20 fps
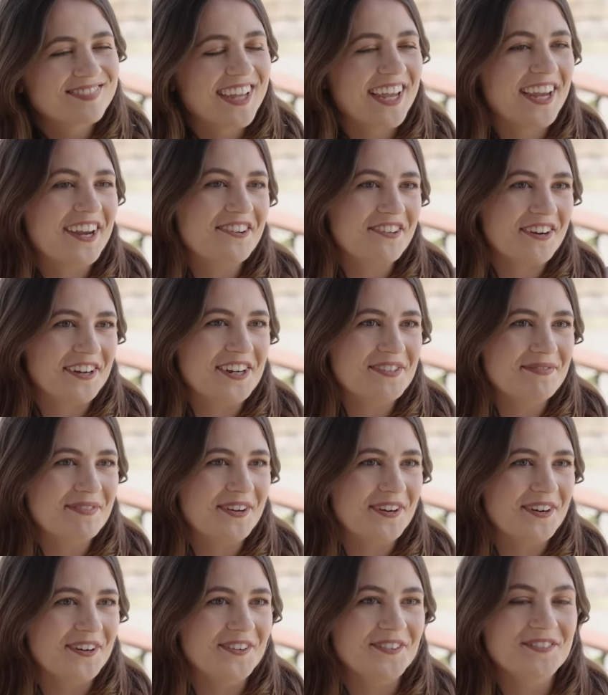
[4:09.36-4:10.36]

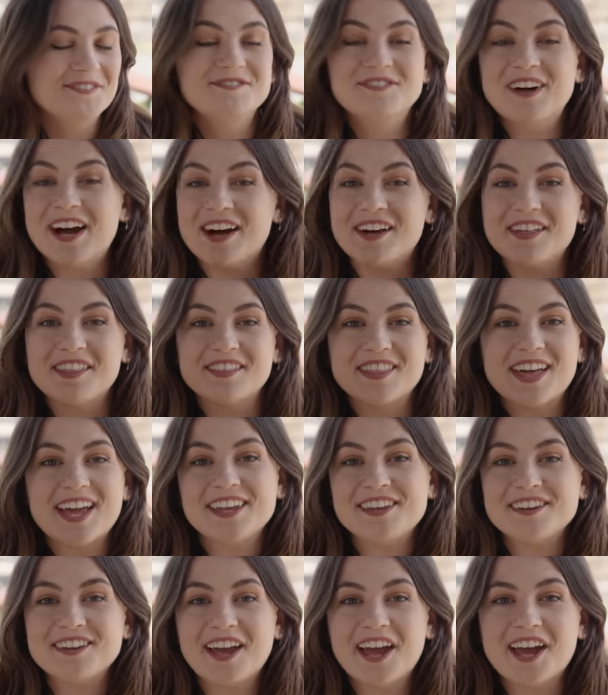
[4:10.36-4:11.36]
Incredible. Well, there
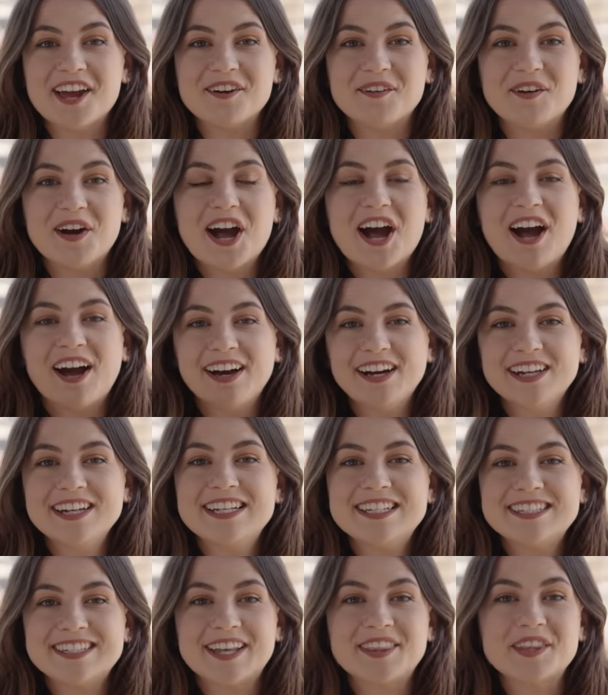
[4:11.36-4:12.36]
you go.
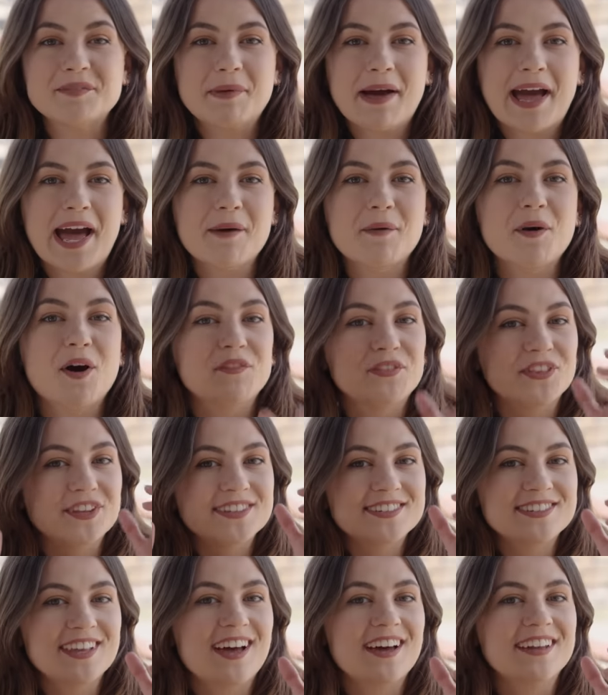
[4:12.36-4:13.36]
Harnessing the power of the
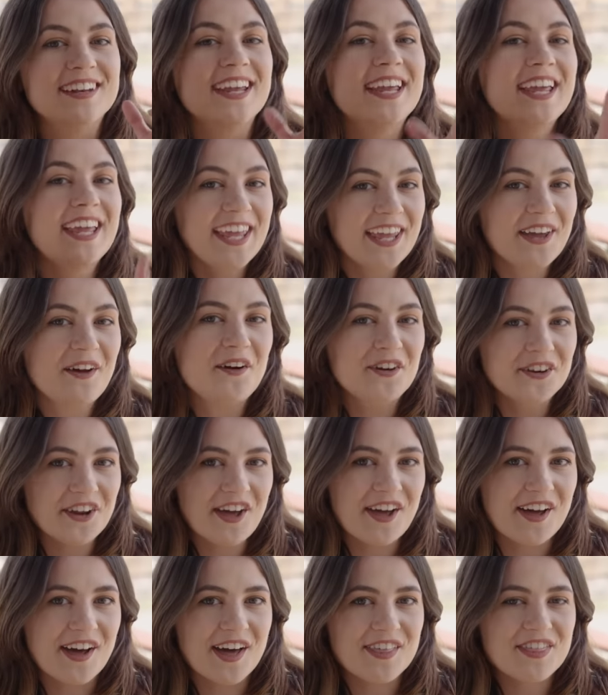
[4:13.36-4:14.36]
sun here on
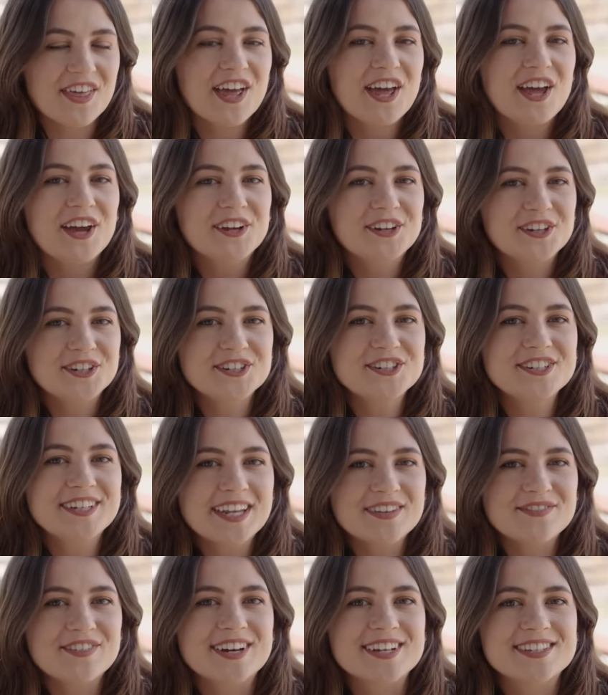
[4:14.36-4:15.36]
Earth could
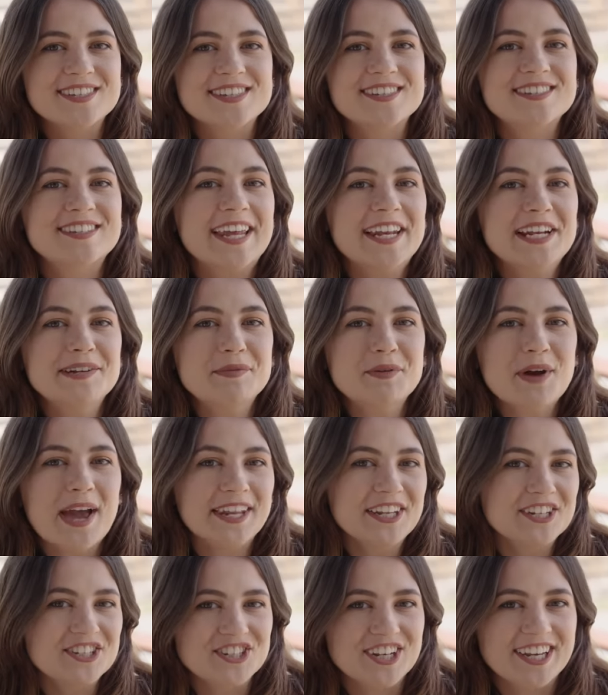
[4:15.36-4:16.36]
give us sustainable
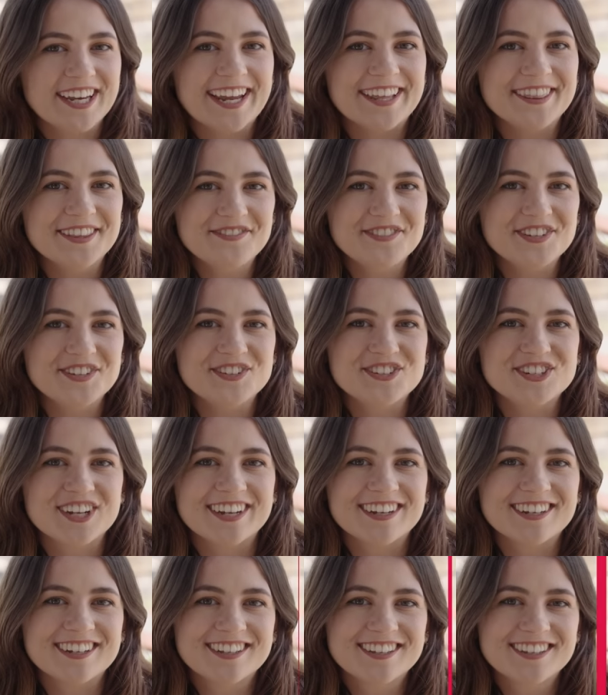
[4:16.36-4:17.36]
energy in the future.